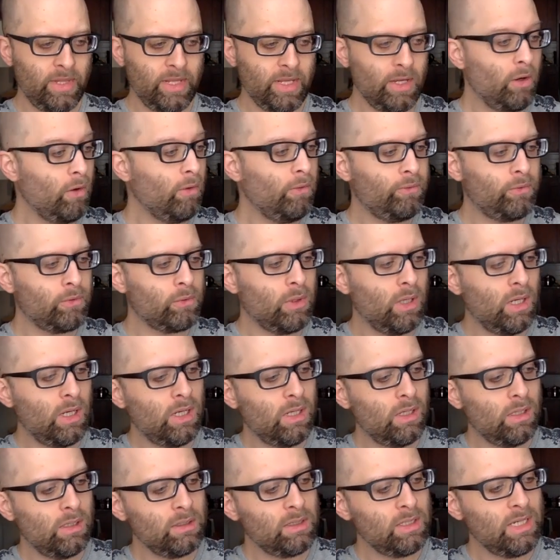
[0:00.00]
The
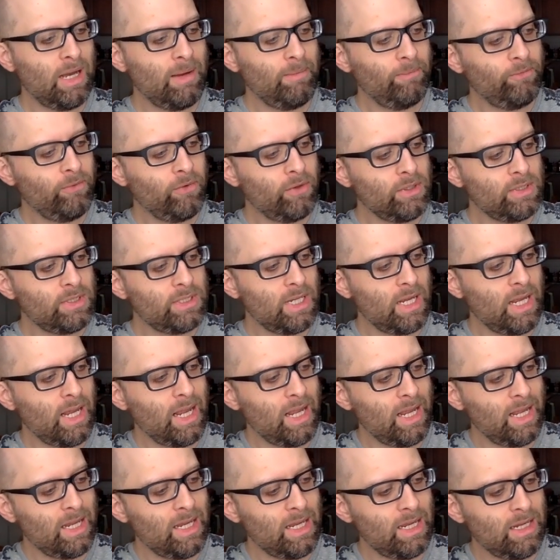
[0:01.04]
overall comfort
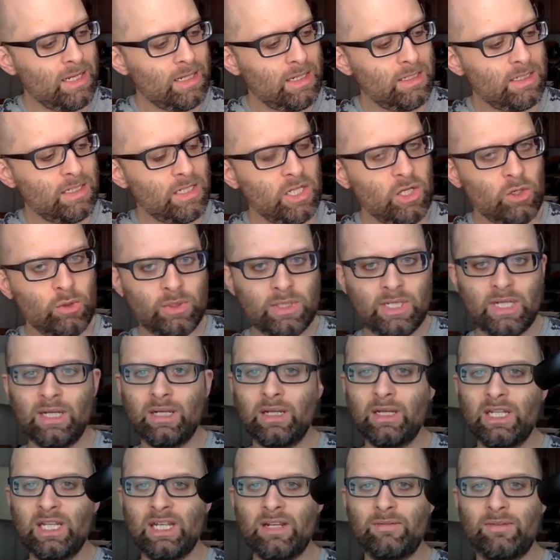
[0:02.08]
and
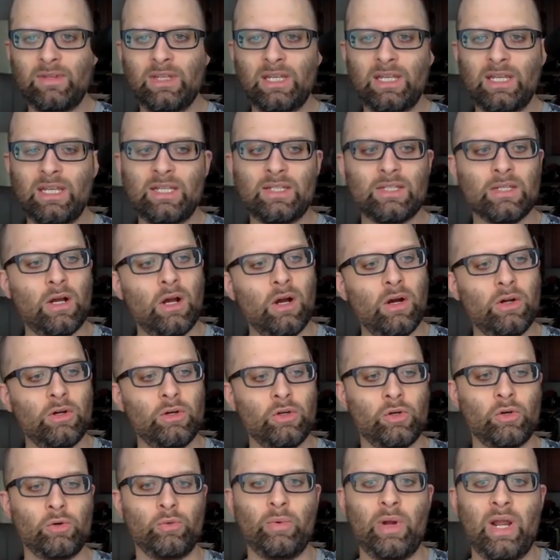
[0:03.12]
utility of these
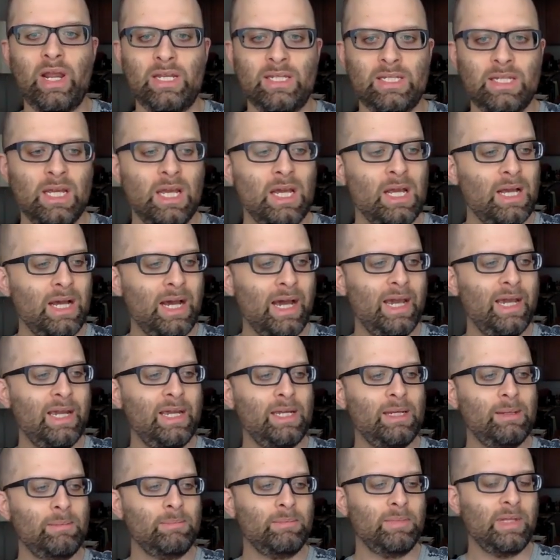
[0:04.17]
are great.
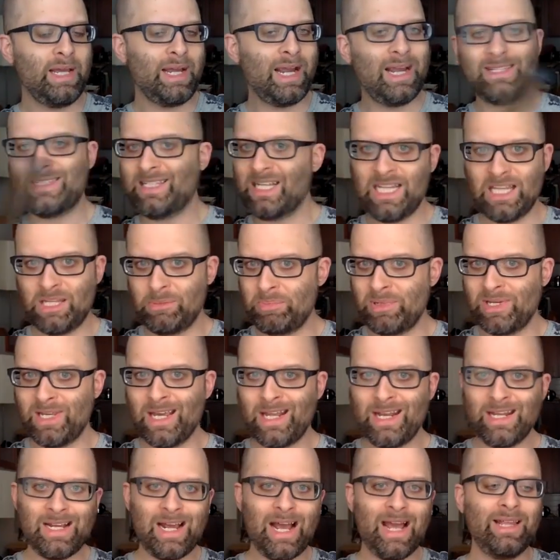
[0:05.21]
I, like I said at the
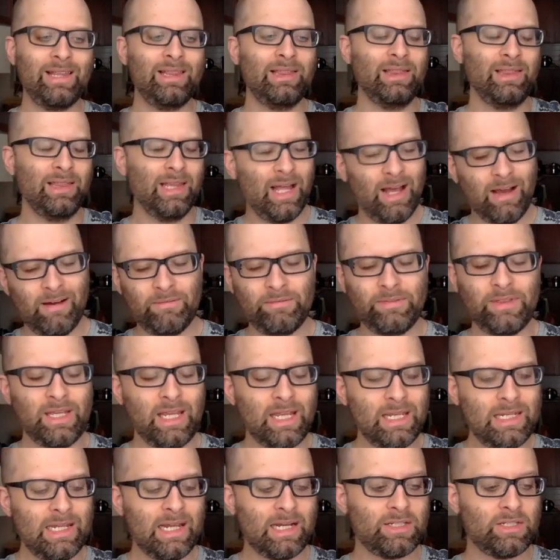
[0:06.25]
beginning, I love
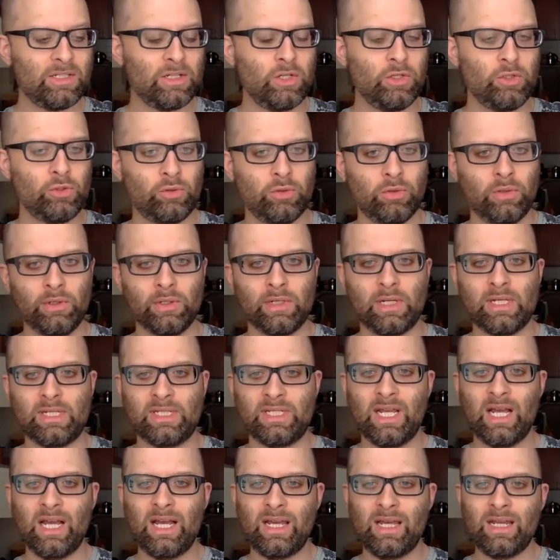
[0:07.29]
the Index controller
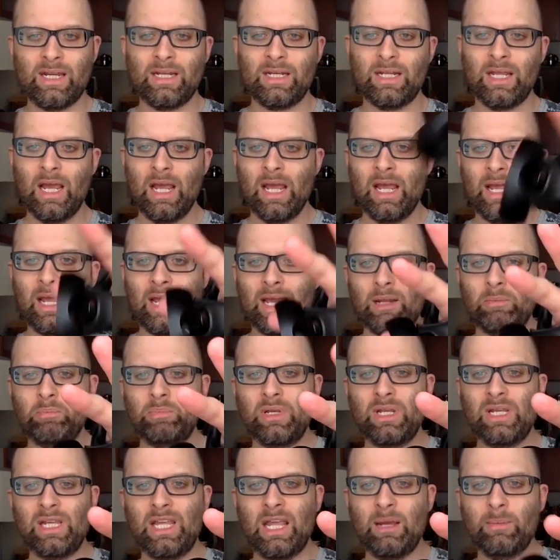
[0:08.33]
design, and
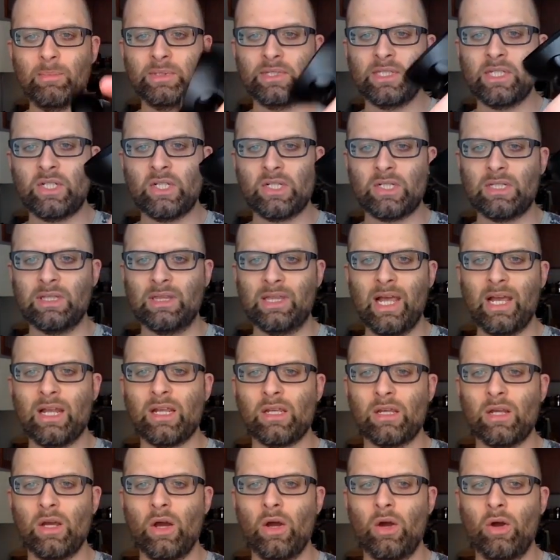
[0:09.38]
being able to just
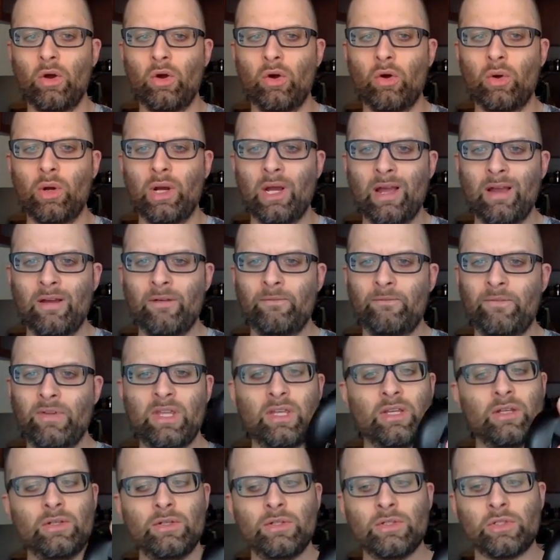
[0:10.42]
let go
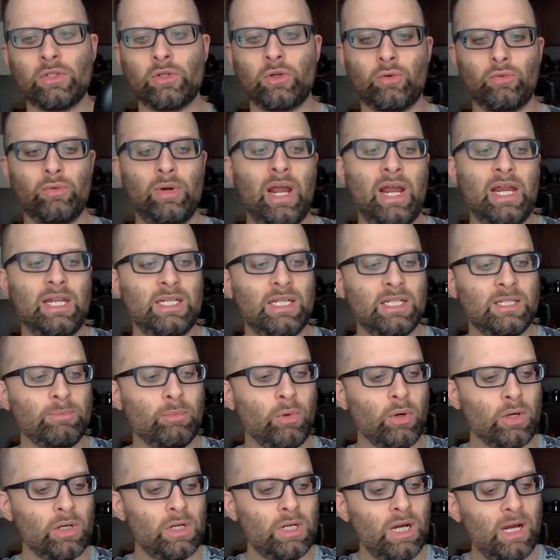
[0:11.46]
feels great. It's
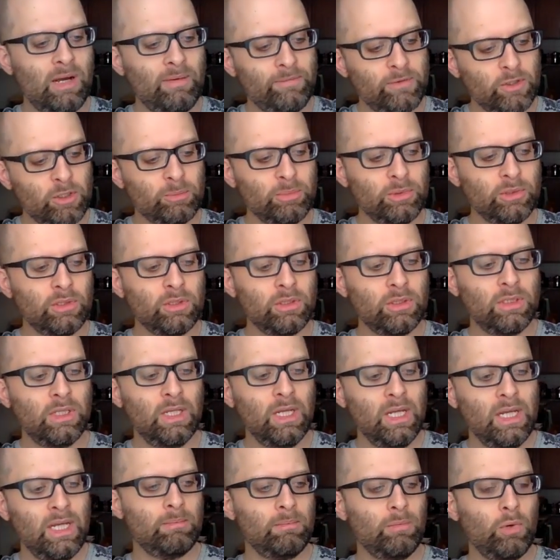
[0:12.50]
more
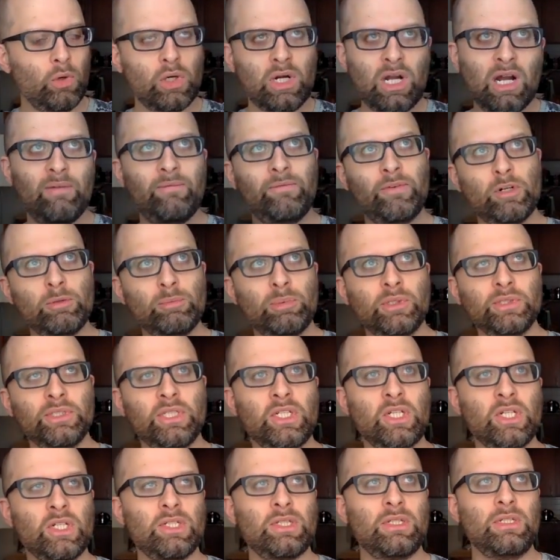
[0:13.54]
comfortable, more comfortable
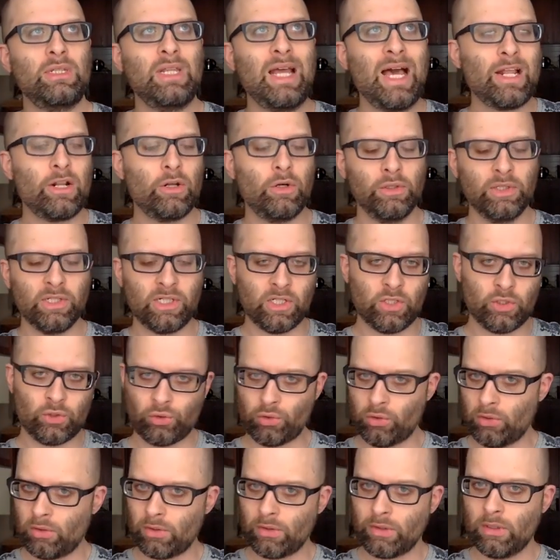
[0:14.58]
to just not hold a
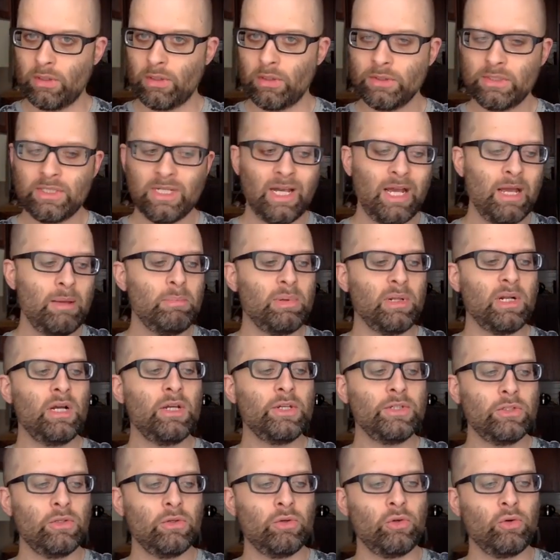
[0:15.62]
controller the whole time, but
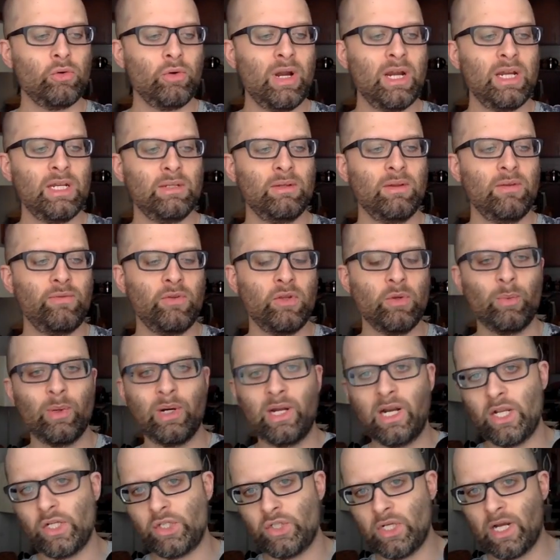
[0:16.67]
also great if you
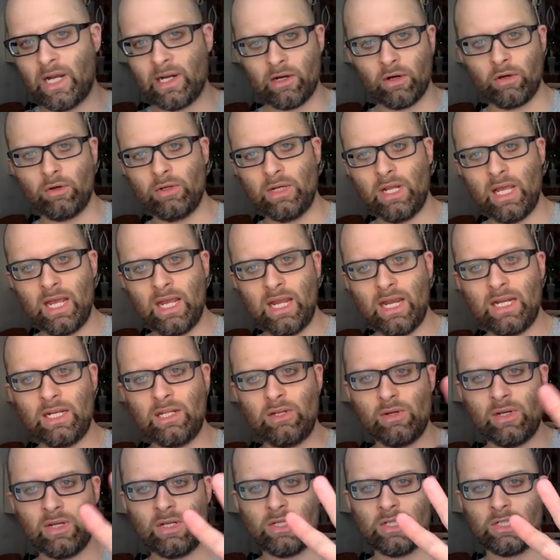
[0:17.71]
want to chuck a
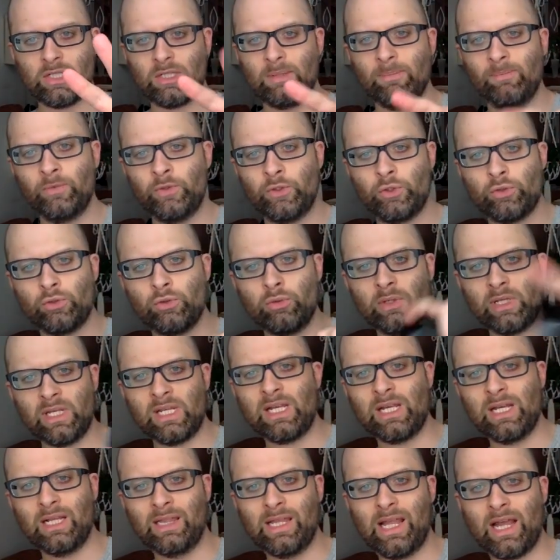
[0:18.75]
grenade. You can just
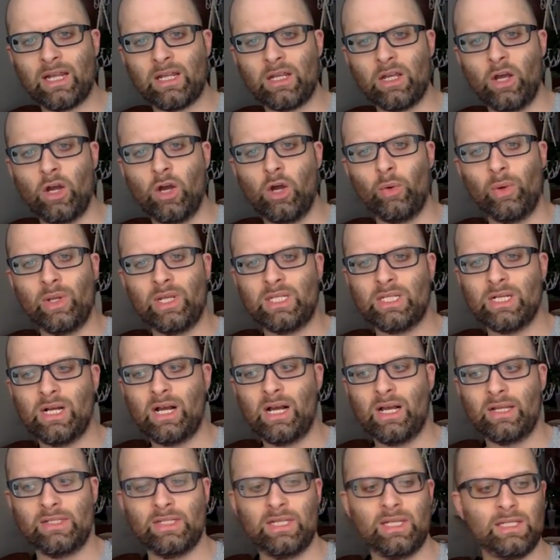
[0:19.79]
truly let go and
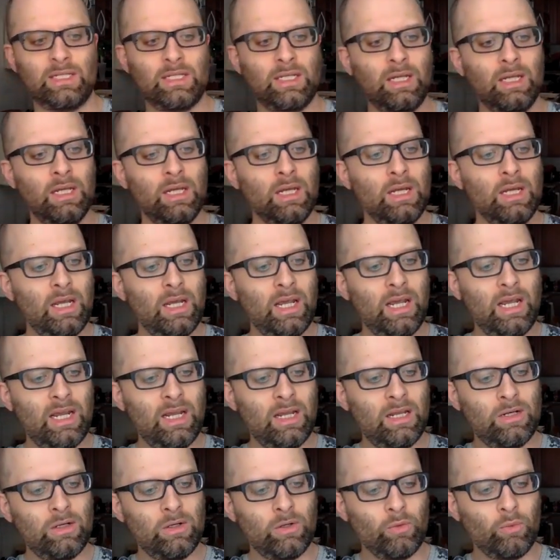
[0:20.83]
toss it
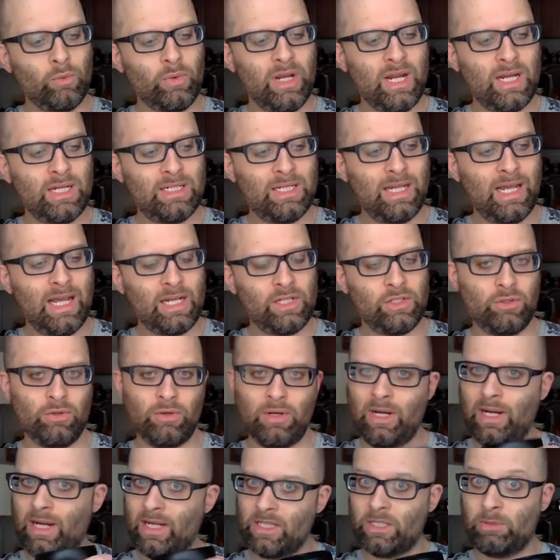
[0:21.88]
and reattach
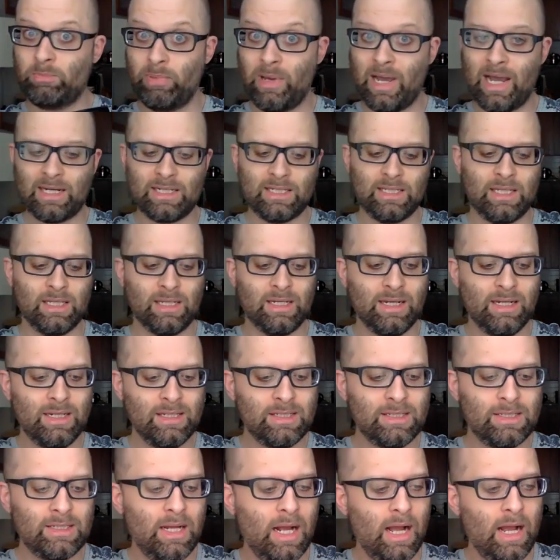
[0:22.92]
your hands back to the
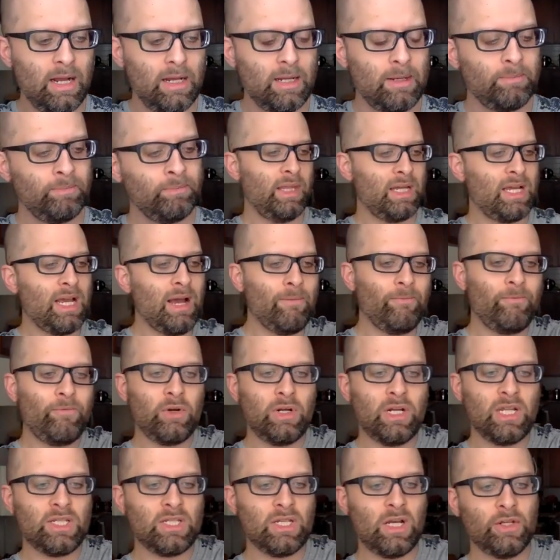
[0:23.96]
gun stock. The
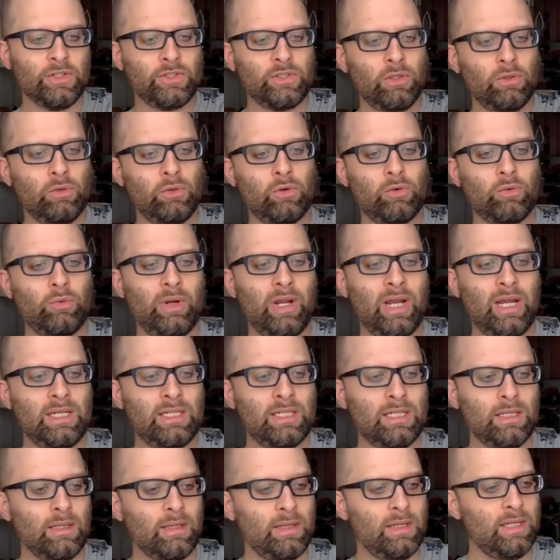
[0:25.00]
comfort is also
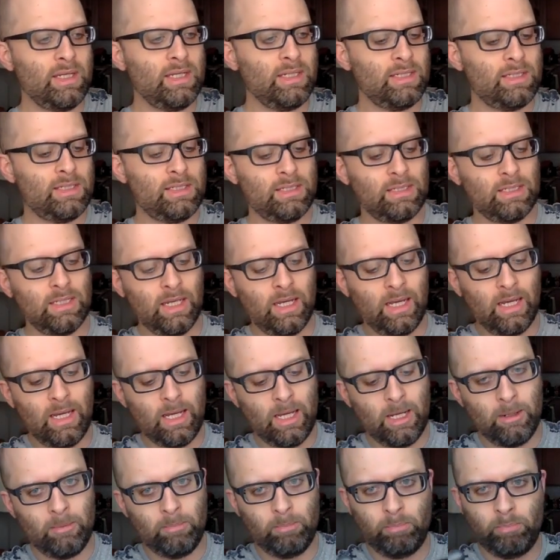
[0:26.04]
great. This
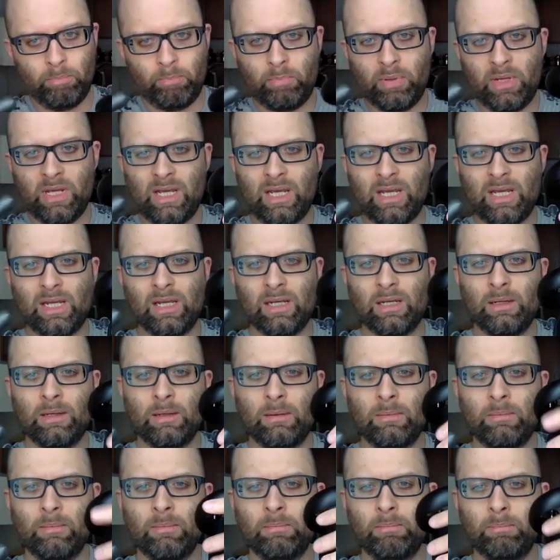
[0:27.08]
uh, big
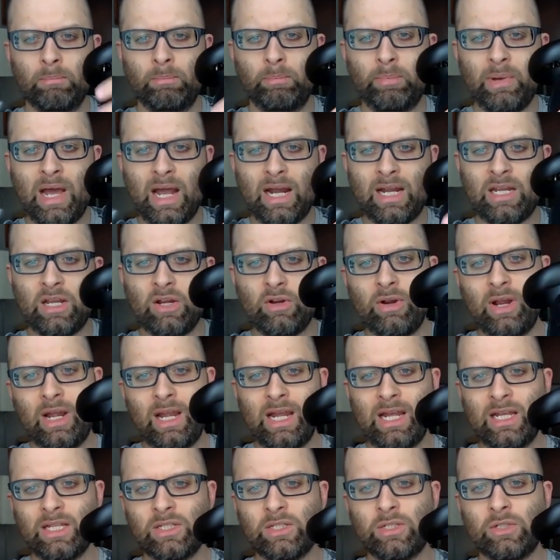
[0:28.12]
back of your
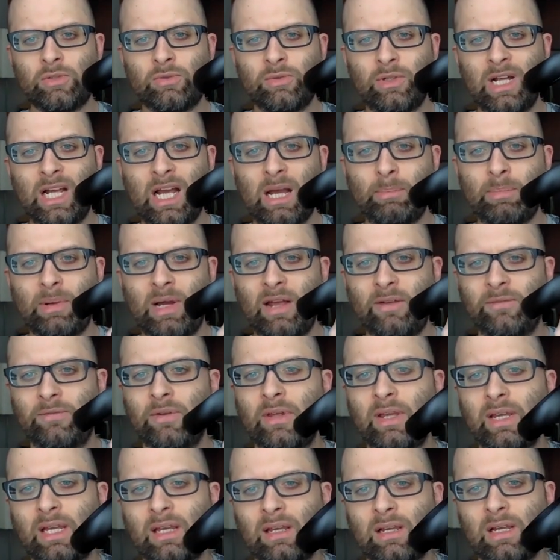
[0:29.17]
hand strap, I
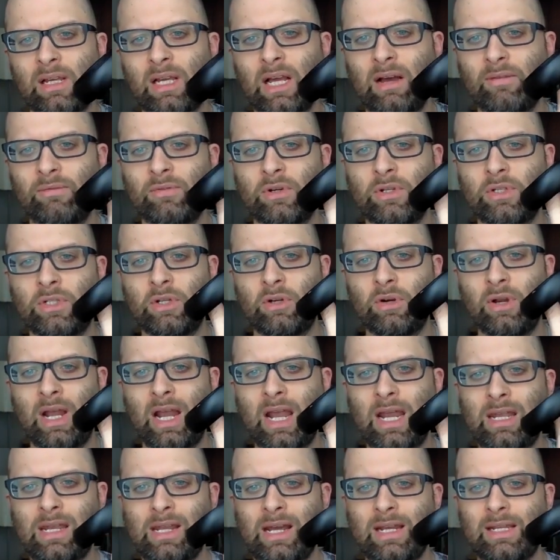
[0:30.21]
feel like it covers your
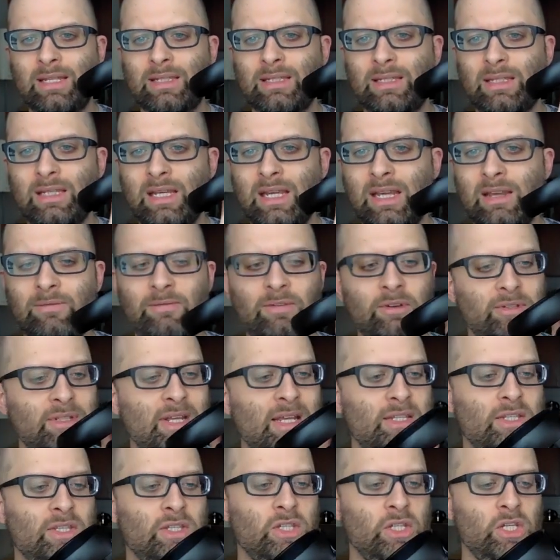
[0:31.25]
hand nicely. It feels
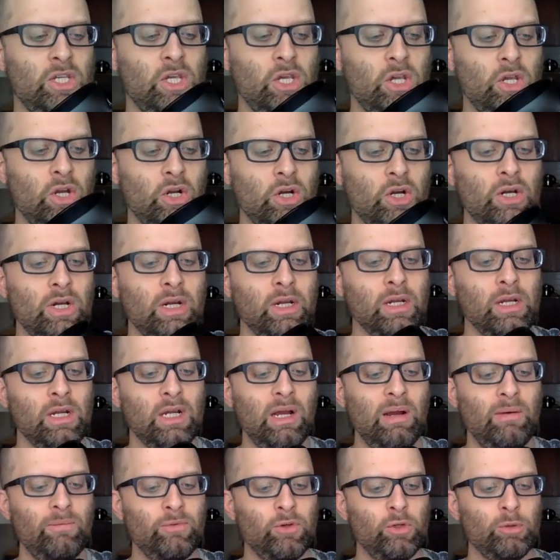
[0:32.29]
nice and secure and
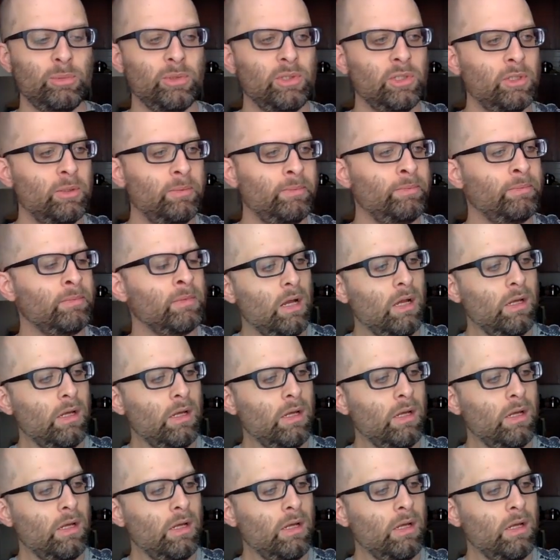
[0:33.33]
comfortable.